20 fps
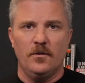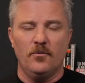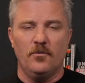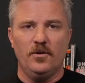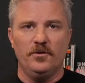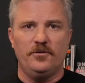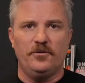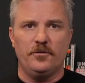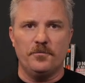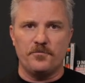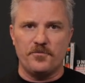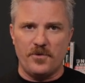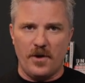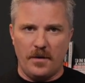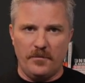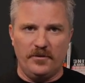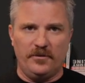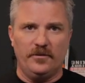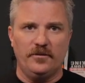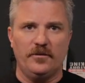Once the
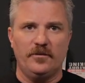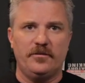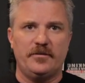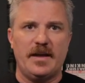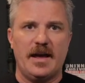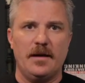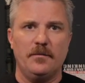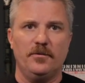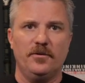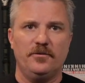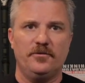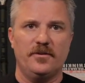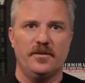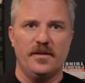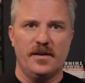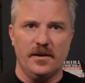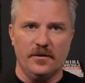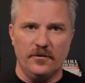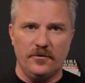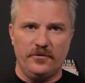promise is established
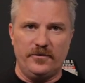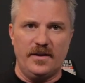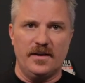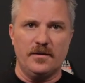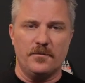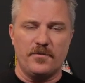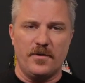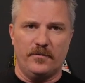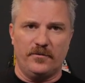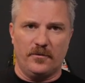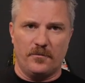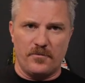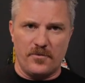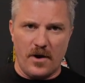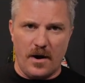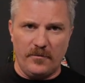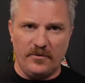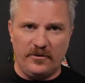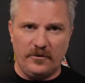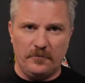and they understand the promise, the
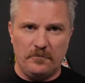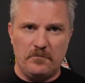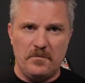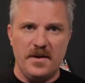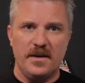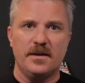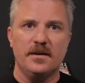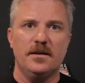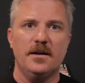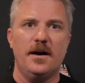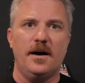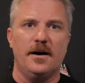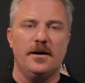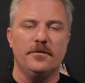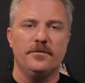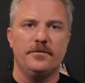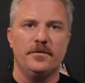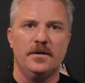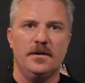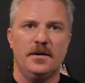promise is big
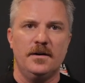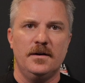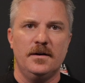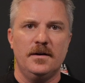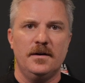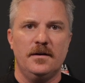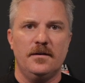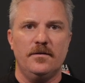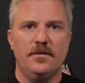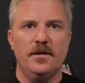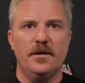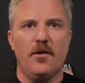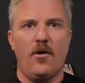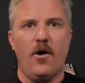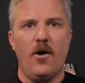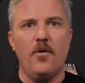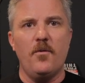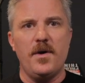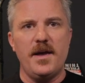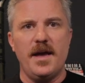enough, then
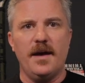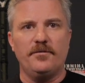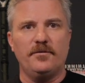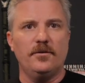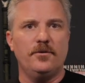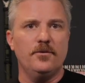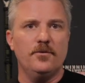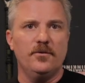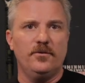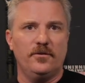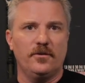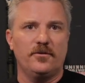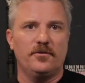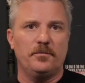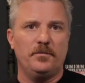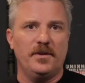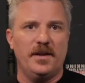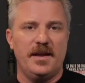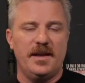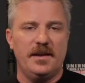all we have to do is
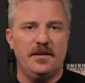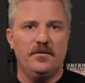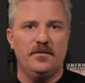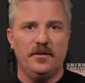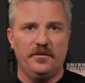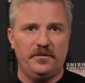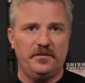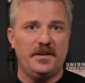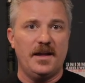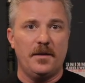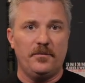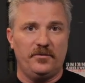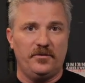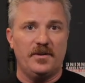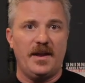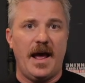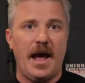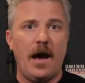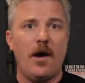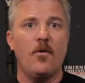explain the steps
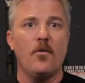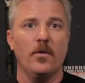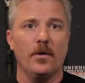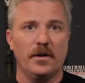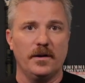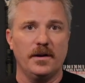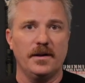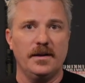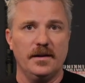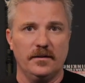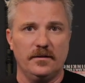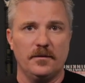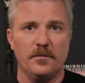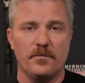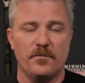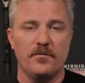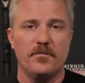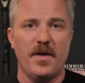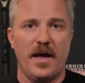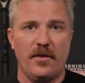and how we're going to get the
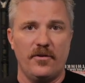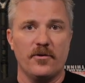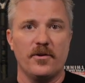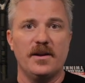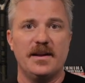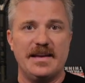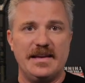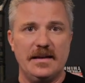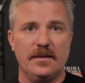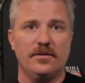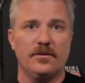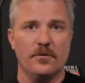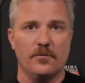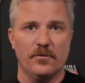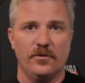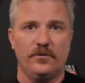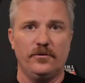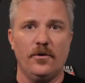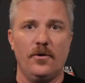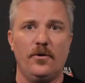how they're going to get the
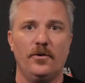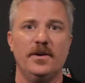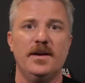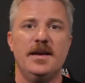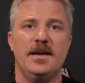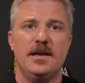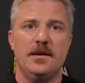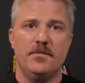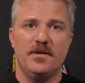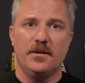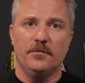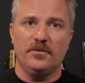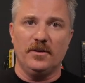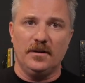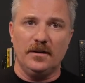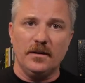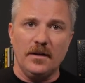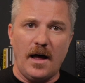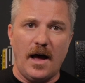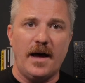result. It becomes a
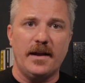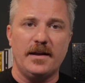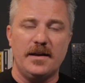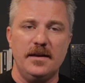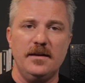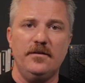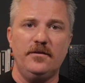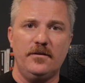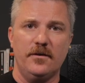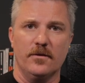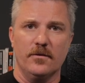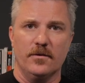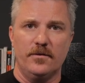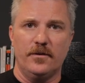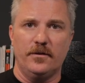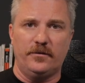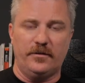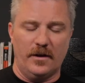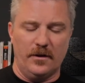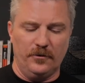lot easier
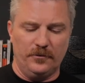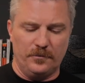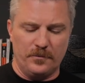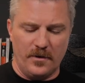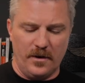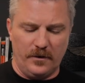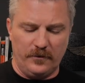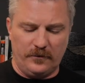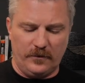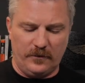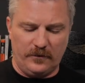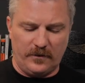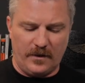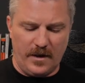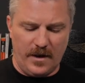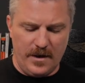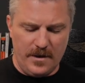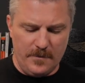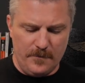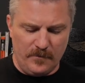in the sales process,
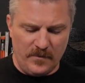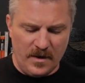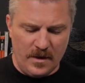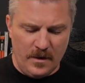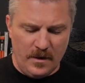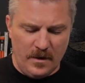okay?